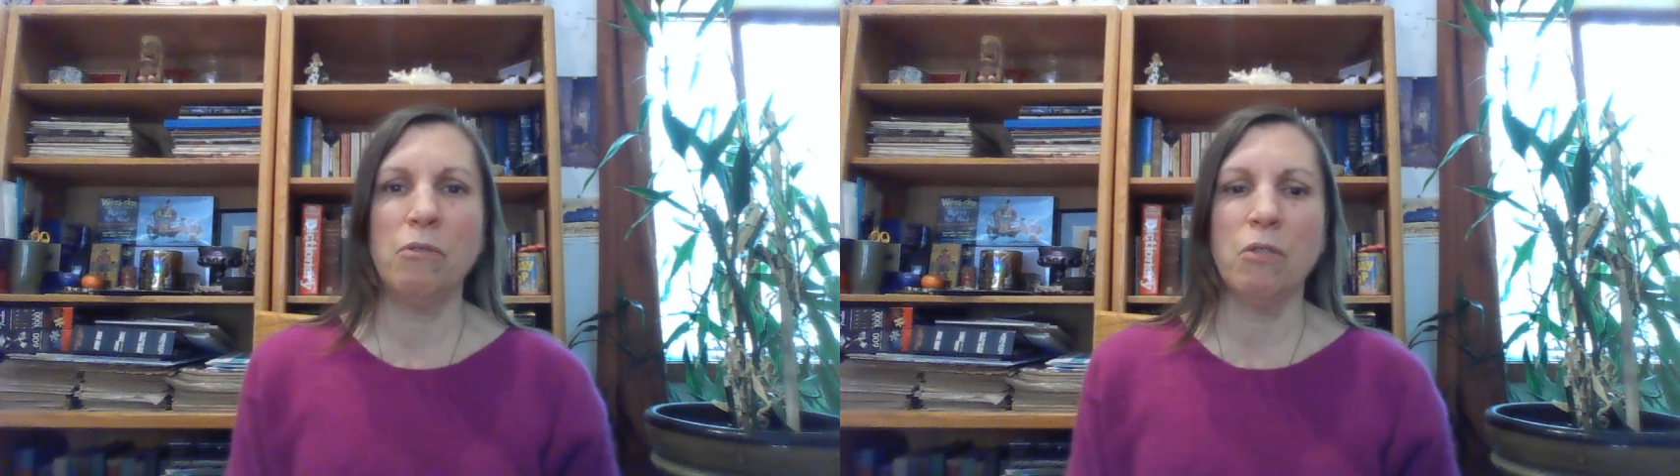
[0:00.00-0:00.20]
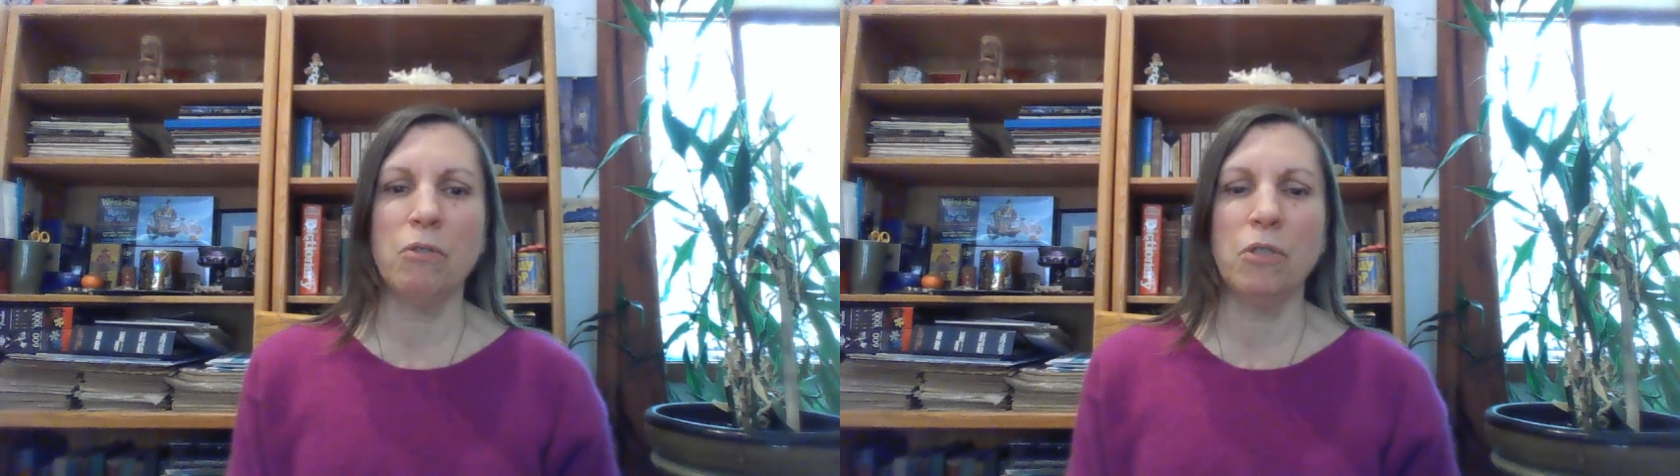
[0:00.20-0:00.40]

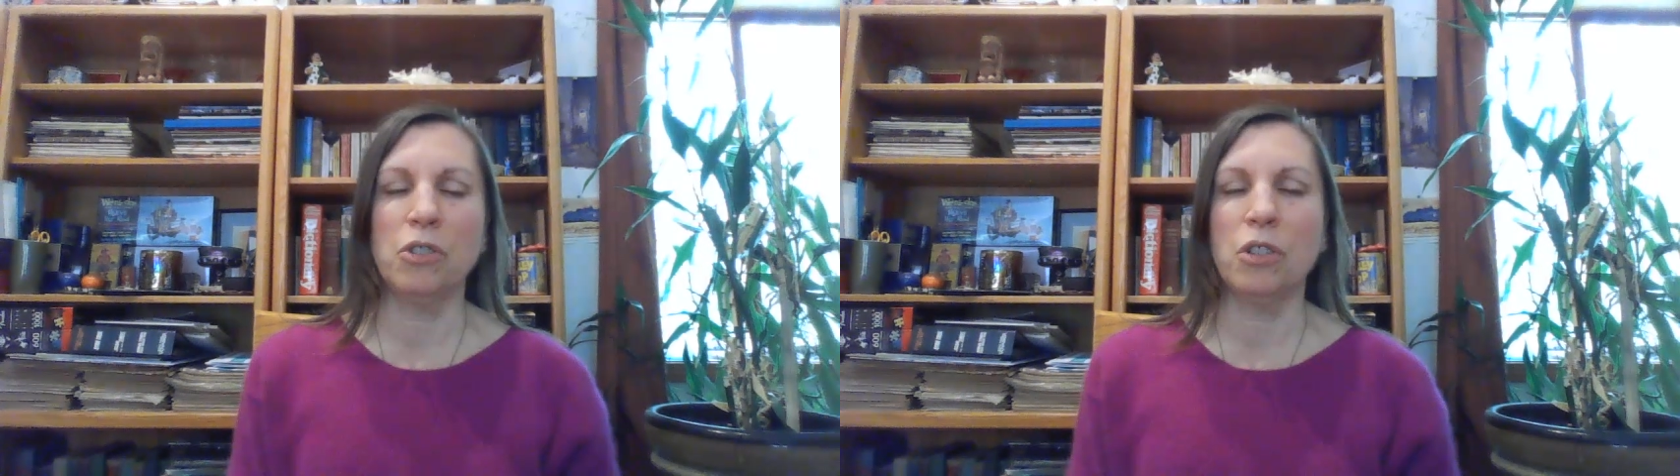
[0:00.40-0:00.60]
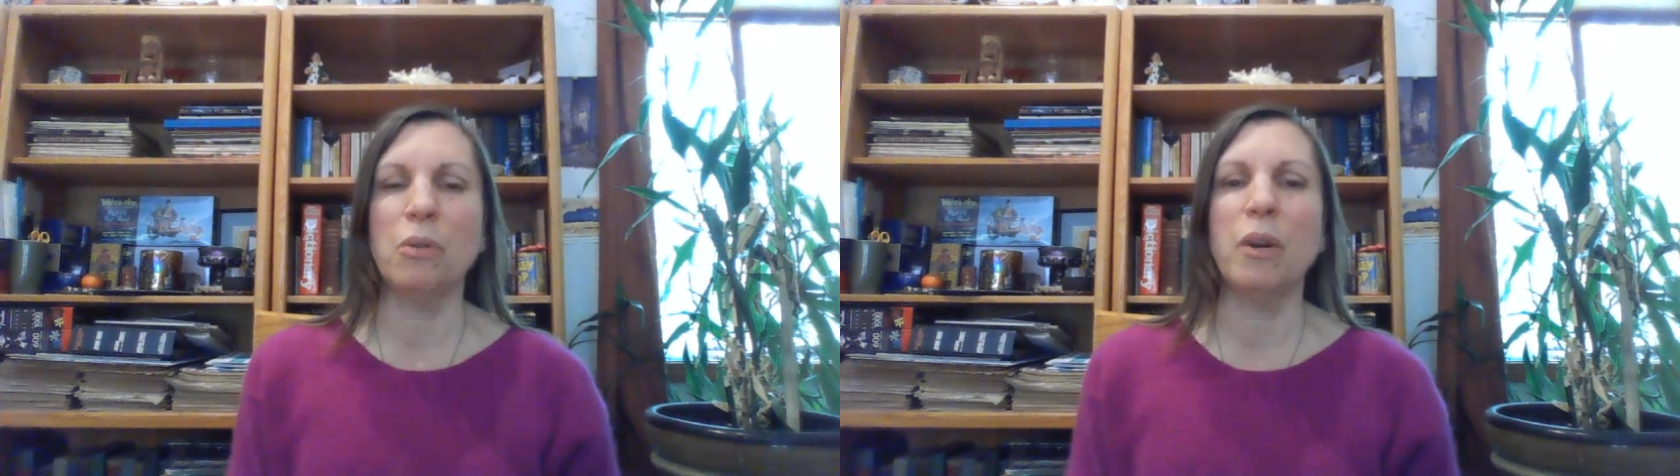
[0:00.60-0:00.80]
fearful
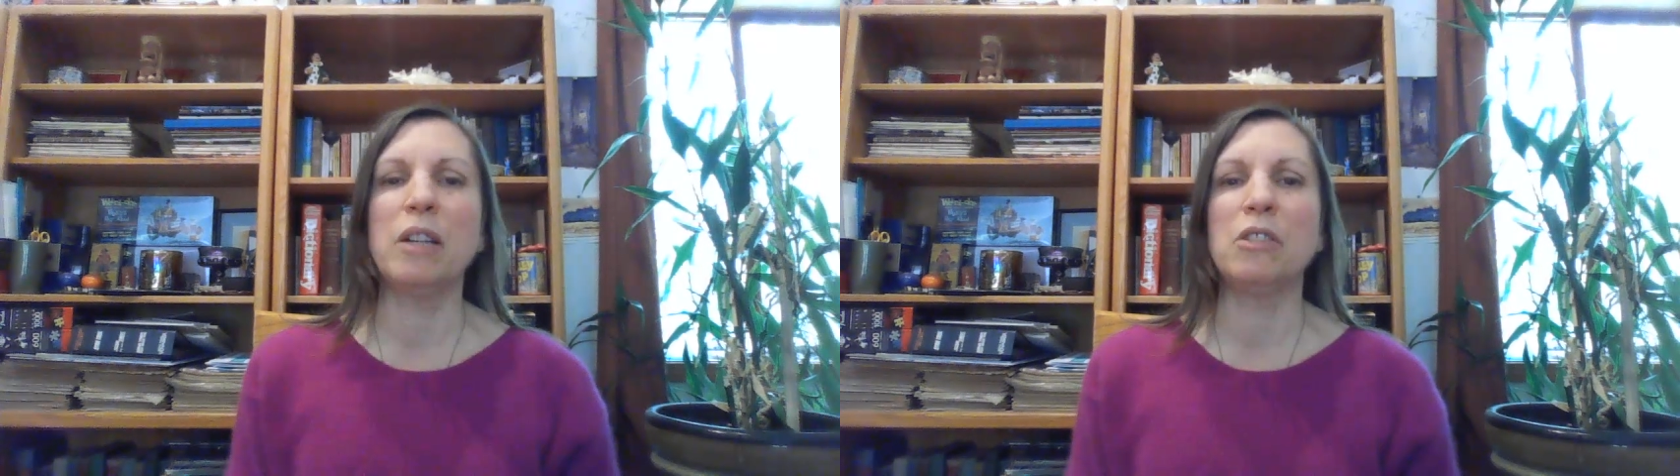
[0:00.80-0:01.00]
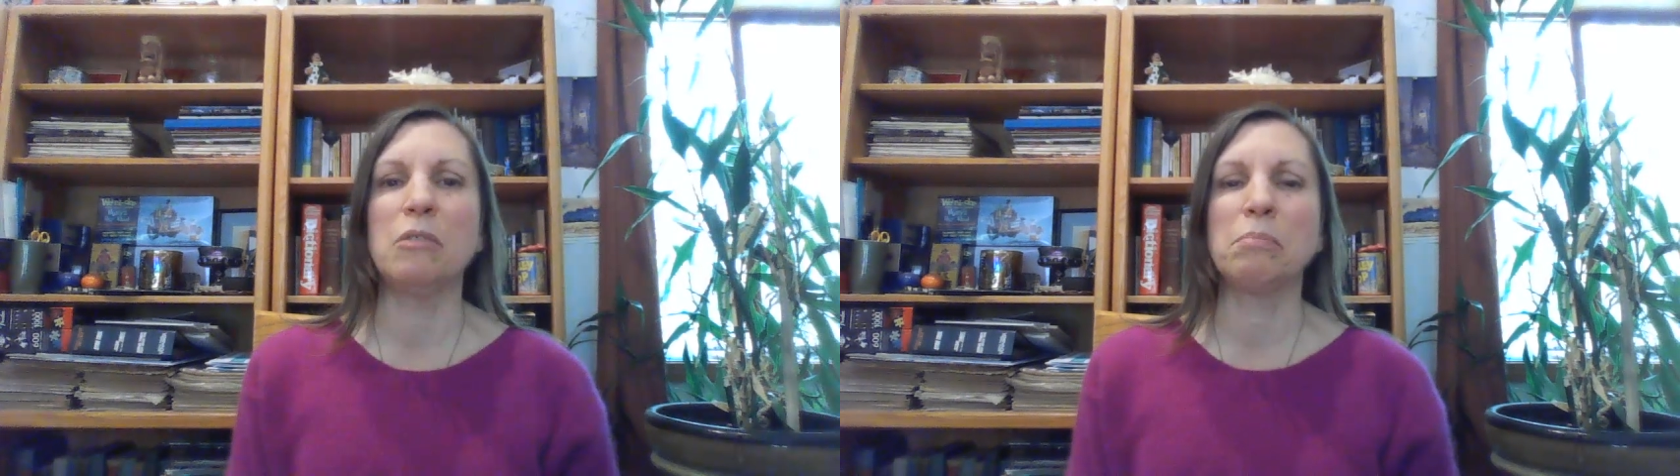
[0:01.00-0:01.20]

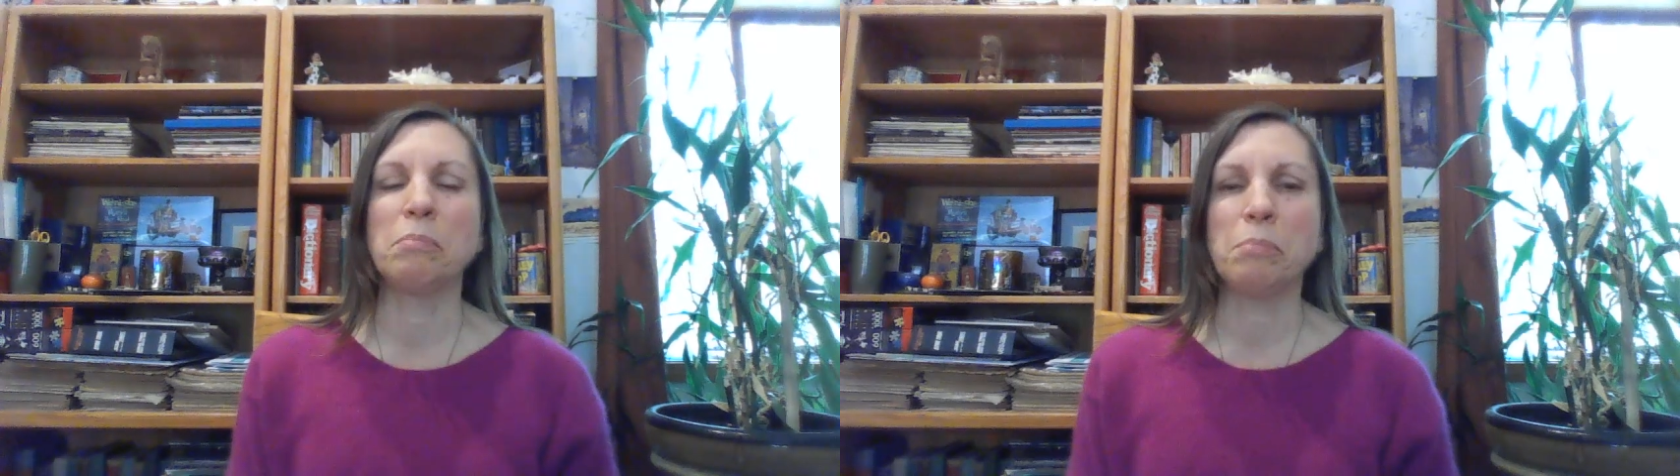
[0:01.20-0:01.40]
situation.